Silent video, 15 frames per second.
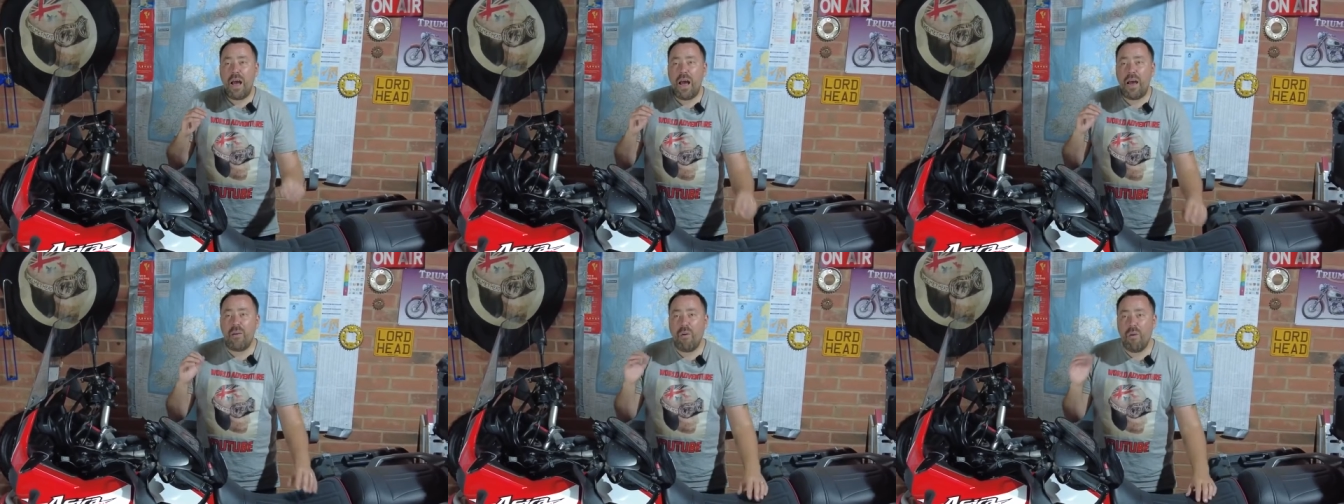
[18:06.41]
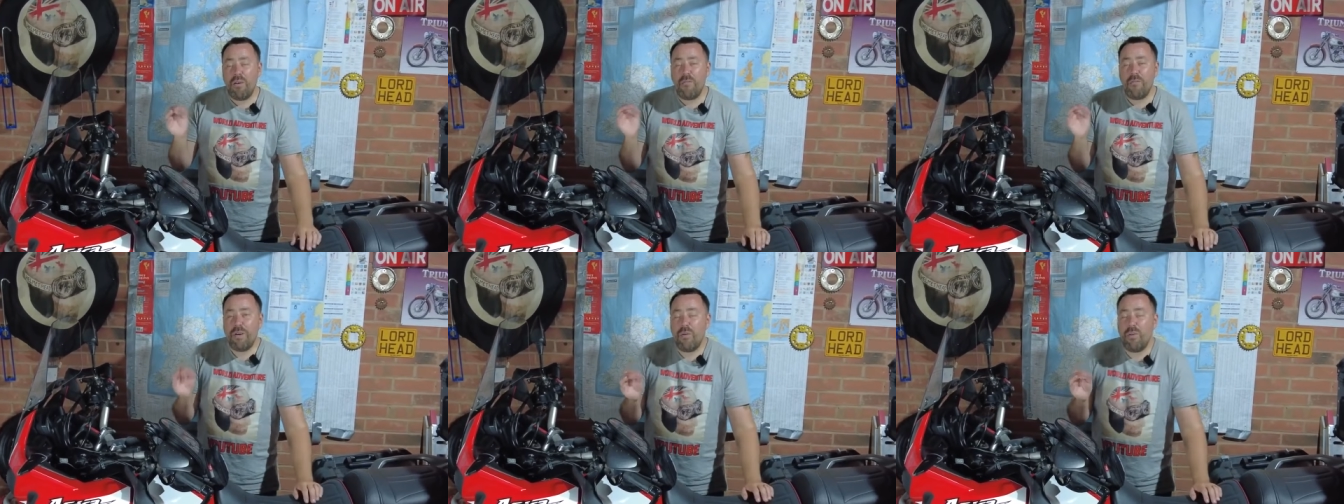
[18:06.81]
and I
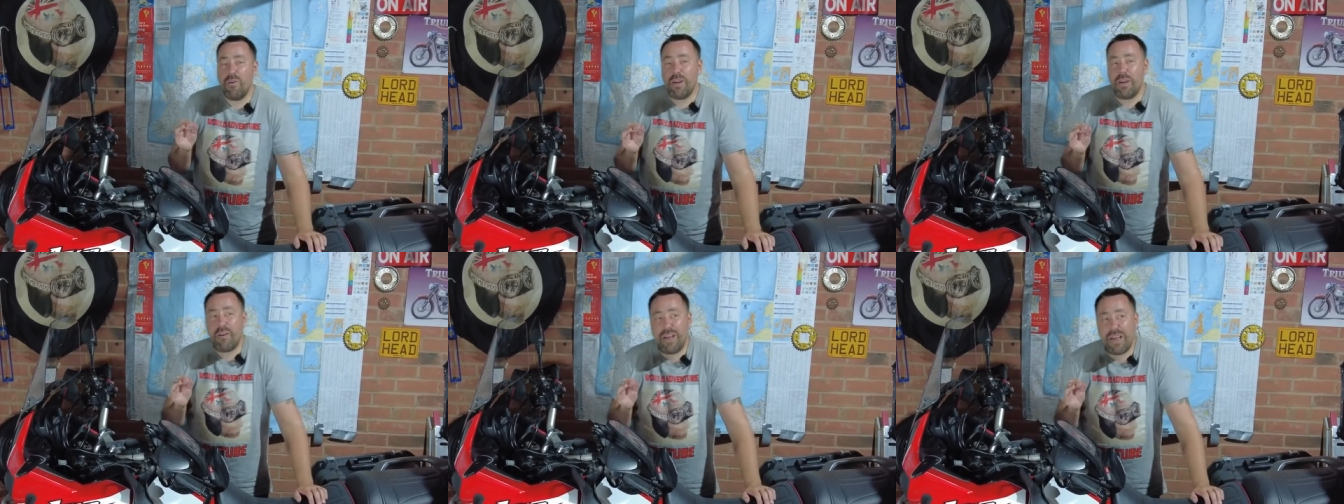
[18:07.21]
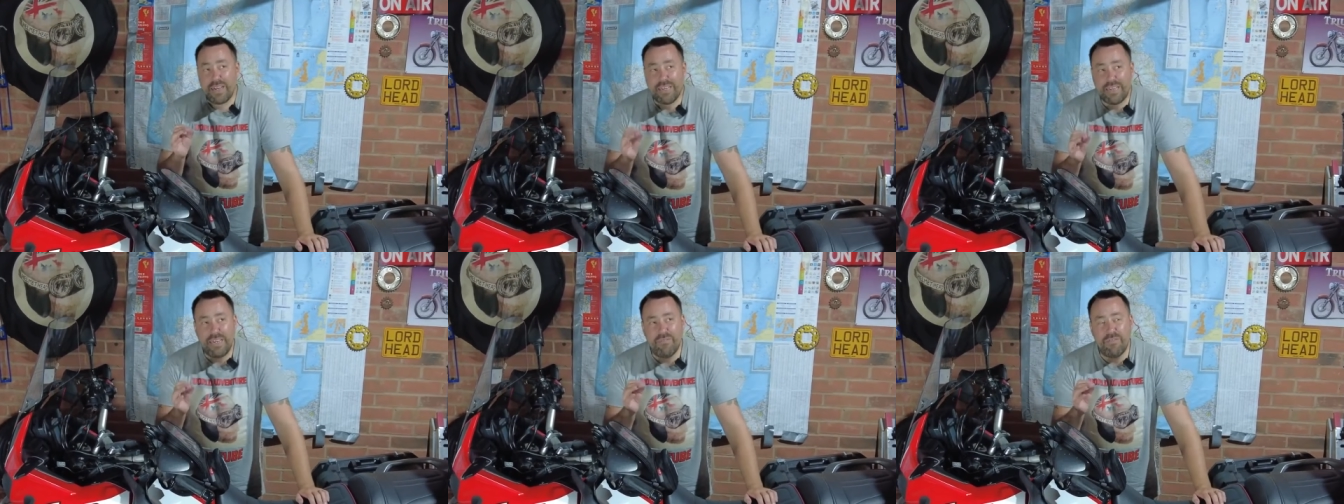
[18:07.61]
felt like I
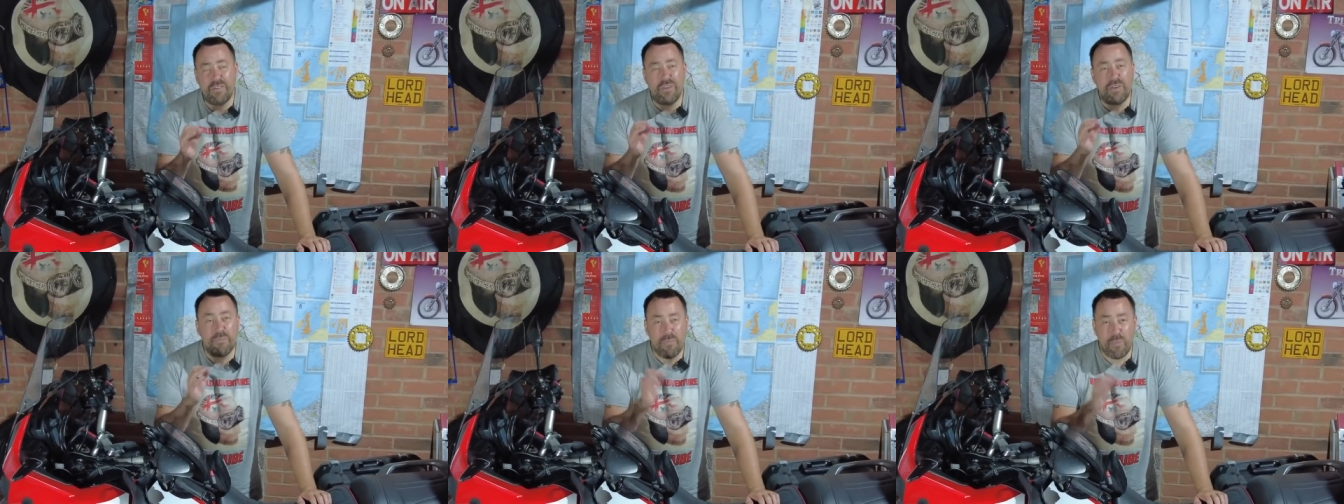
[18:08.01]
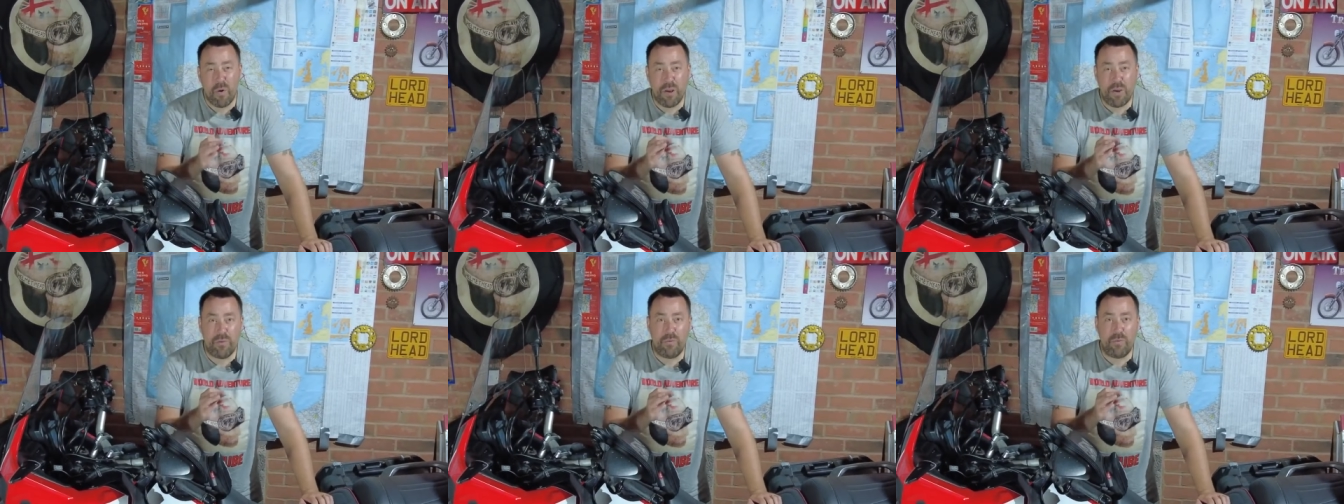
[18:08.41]
hadn't even done a
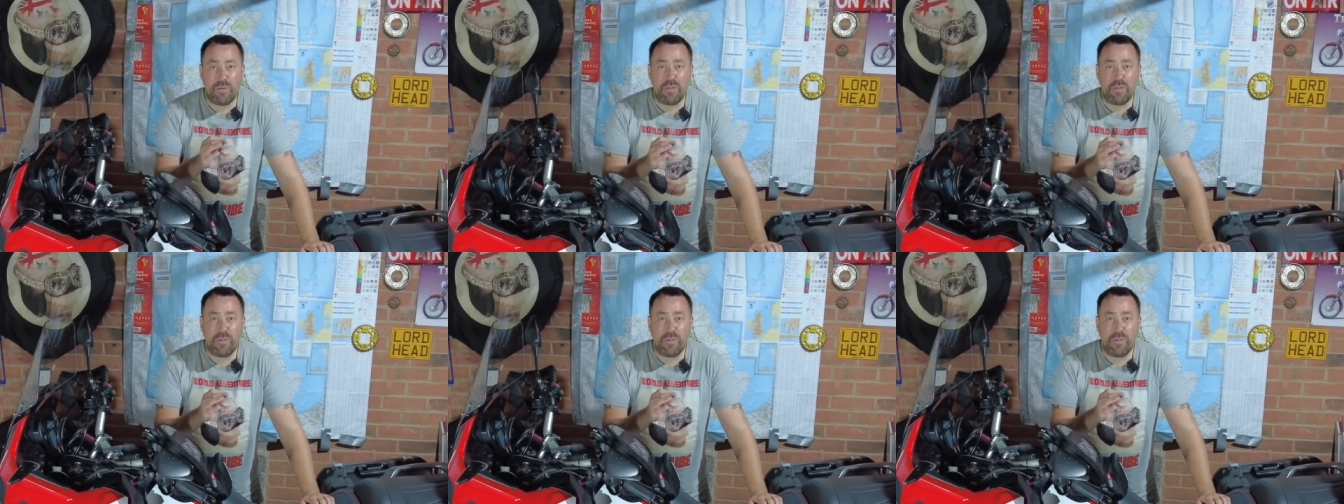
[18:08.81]
mile.